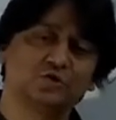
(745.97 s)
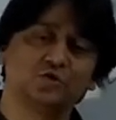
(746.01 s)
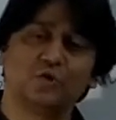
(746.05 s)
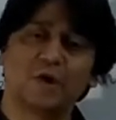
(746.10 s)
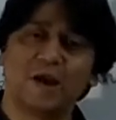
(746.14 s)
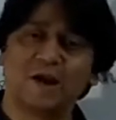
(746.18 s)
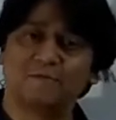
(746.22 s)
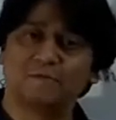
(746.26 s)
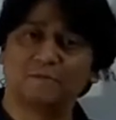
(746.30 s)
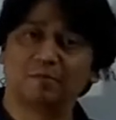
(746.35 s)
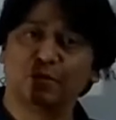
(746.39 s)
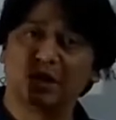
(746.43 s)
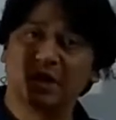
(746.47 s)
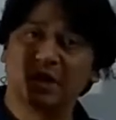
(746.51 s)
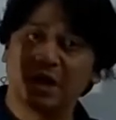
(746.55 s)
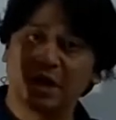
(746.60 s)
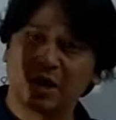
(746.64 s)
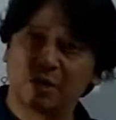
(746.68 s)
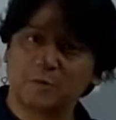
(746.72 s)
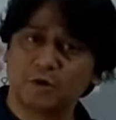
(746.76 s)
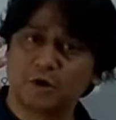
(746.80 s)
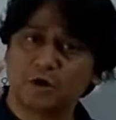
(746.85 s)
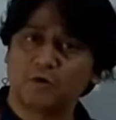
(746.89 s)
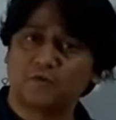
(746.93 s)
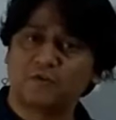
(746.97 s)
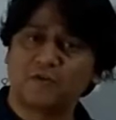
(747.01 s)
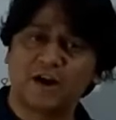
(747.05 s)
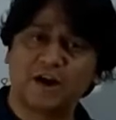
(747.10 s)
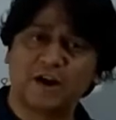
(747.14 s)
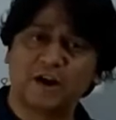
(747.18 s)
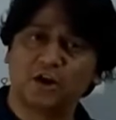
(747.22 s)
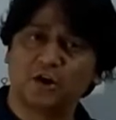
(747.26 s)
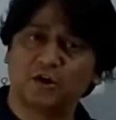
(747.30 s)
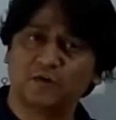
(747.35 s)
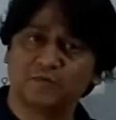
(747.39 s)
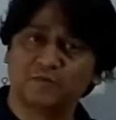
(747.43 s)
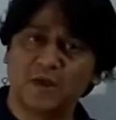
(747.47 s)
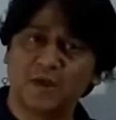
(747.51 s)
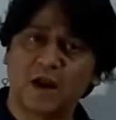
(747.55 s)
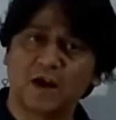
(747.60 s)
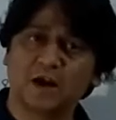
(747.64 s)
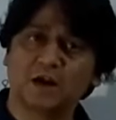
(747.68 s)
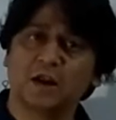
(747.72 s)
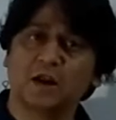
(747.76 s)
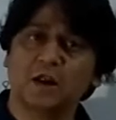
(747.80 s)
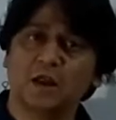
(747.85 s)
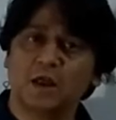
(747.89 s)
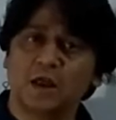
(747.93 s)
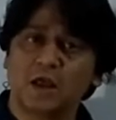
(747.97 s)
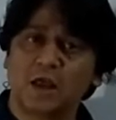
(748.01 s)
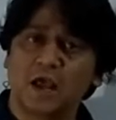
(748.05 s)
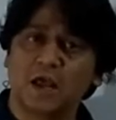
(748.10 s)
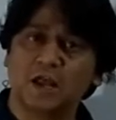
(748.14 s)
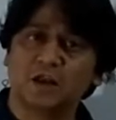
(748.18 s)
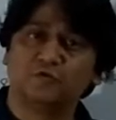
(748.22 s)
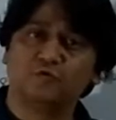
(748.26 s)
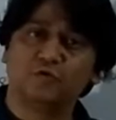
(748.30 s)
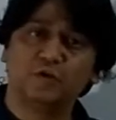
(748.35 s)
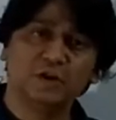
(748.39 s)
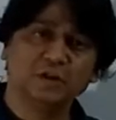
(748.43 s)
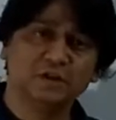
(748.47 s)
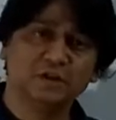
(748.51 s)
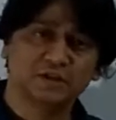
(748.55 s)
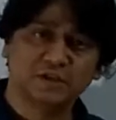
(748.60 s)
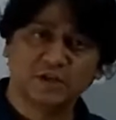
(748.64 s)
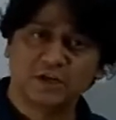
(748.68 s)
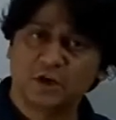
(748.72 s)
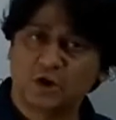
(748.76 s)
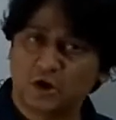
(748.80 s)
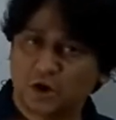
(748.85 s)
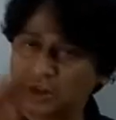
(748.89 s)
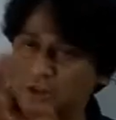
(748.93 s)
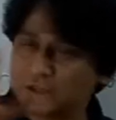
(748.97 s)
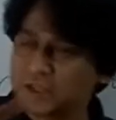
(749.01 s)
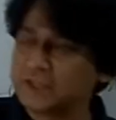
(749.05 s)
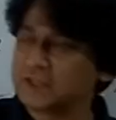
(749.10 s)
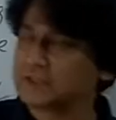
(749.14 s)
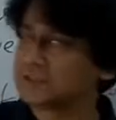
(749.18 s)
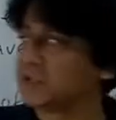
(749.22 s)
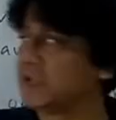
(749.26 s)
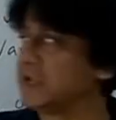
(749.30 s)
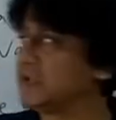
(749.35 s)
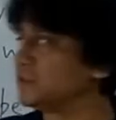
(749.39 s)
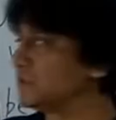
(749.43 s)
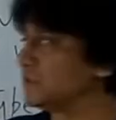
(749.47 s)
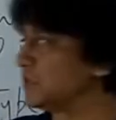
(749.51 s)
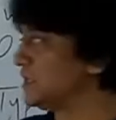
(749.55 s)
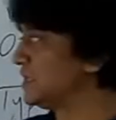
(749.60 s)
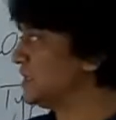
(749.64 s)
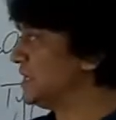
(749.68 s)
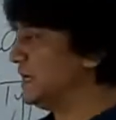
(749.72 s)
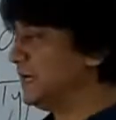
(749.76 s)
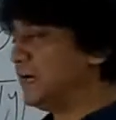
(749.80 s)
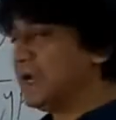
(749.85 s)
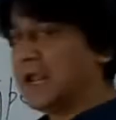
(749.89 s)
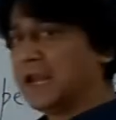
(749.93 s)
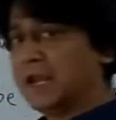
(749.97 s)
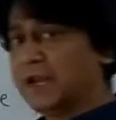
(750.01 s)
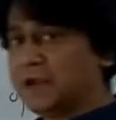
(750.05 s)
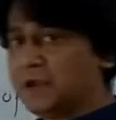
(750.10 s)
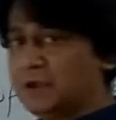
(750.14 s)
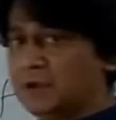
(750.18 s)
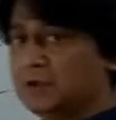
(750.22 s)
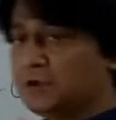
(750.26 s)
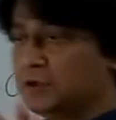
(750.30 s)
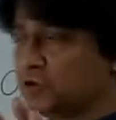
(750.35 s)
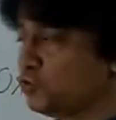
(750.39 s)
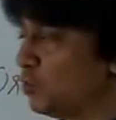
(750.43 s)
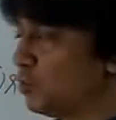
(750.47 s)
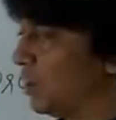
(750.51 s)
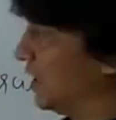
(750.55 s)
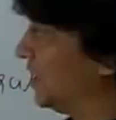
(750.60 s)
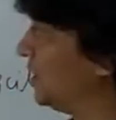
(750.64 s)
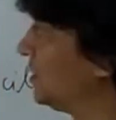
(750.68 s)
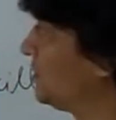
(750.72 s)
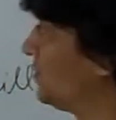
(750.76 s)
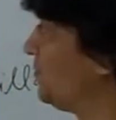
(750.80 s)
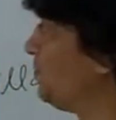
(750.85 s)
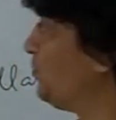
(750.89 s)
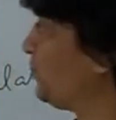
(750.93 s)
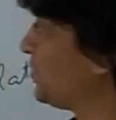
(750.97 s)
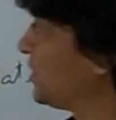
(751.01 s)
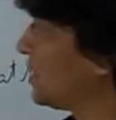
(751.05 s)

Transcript: You have a little bit of idea of that, and we will see all these things in detail in 12th.